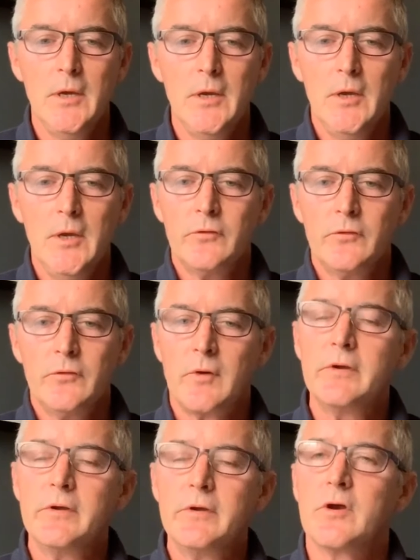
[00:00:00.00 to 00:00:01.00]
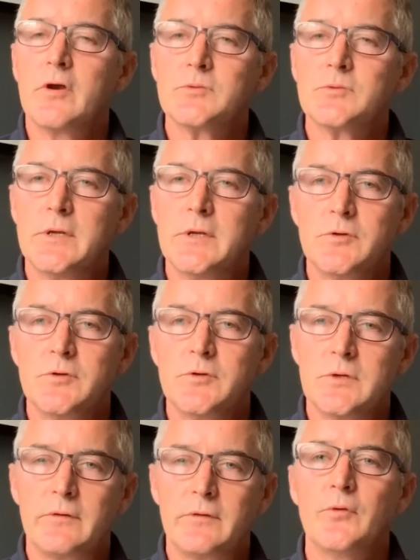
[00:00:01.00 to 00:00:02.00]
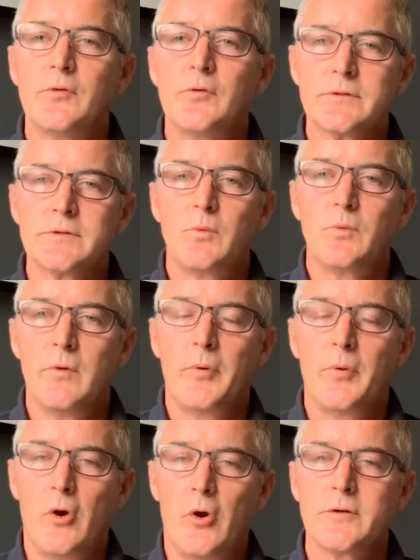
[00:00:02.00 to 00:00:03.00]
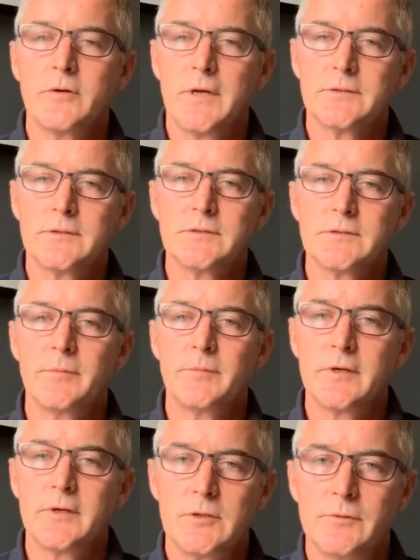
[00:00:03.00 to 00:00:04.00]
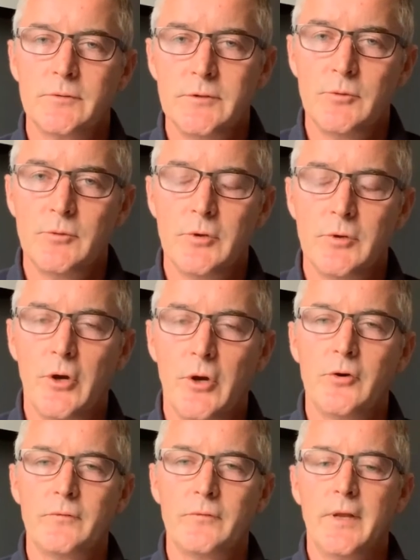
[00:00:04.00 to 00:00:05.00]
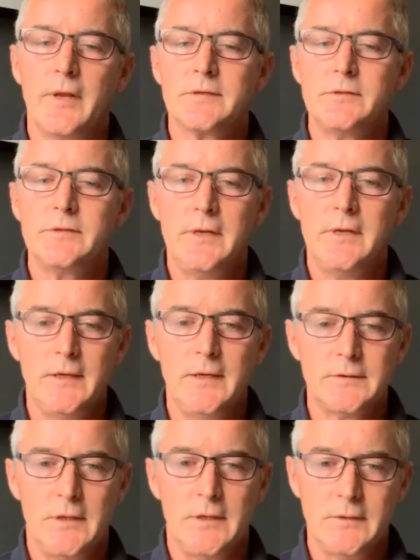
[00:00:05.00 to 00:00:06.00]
So some of the research we did, which has influenced what we prioritize, and some of the things you will learn over the next 3 days, is